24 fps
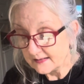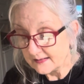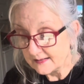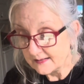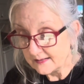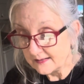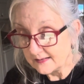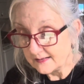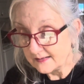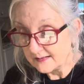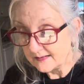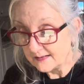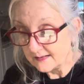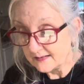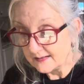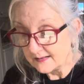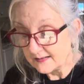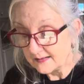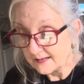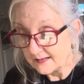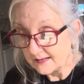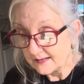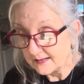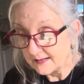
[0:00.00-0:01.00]

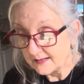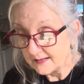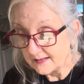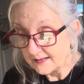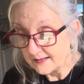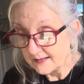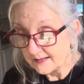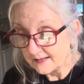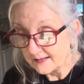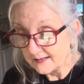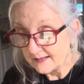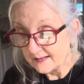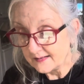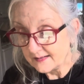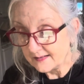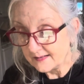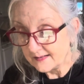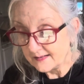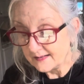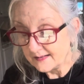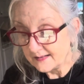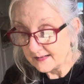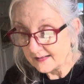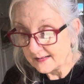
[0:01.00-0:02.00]

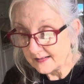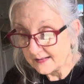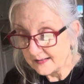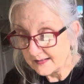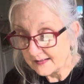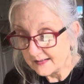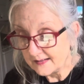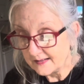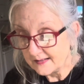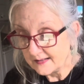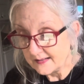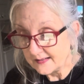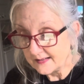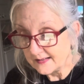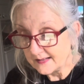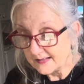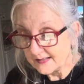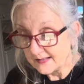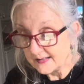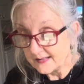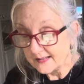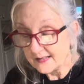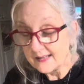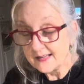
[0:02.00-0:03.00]
Nothing is said.